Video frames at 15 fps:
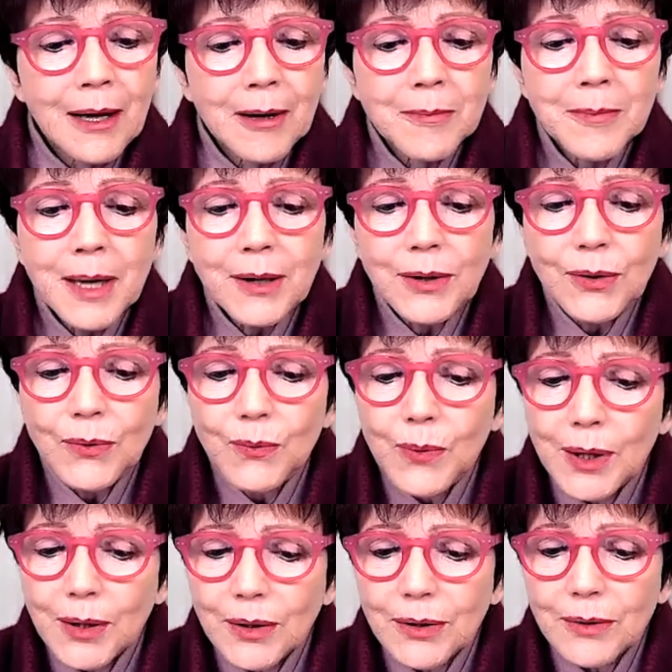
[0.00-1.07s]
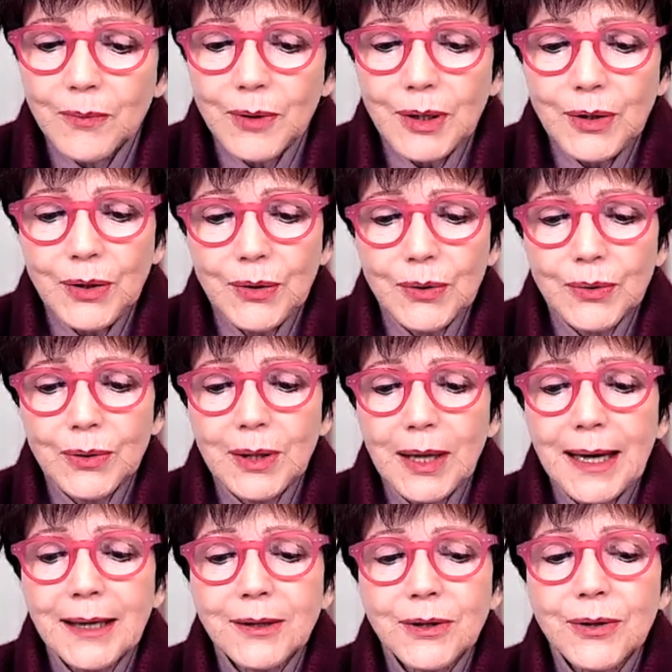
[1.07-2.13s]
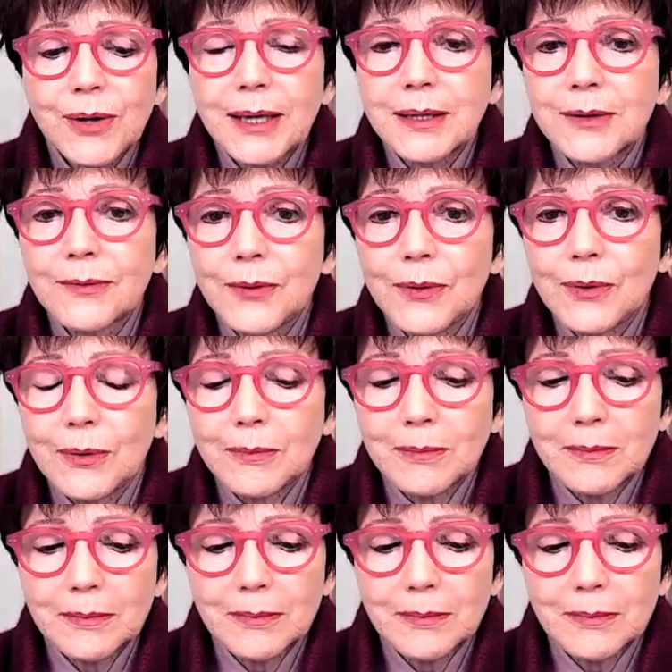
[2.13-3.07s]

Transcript: May you welcome renewal and transform.